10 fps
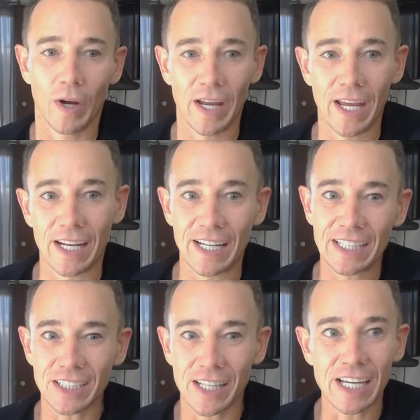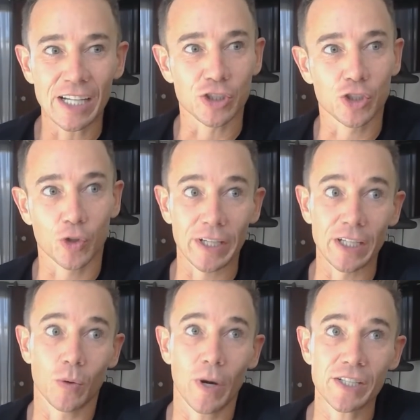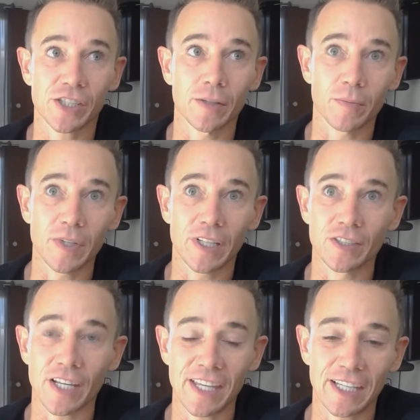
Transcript: Well, and that's I think a tricky question because I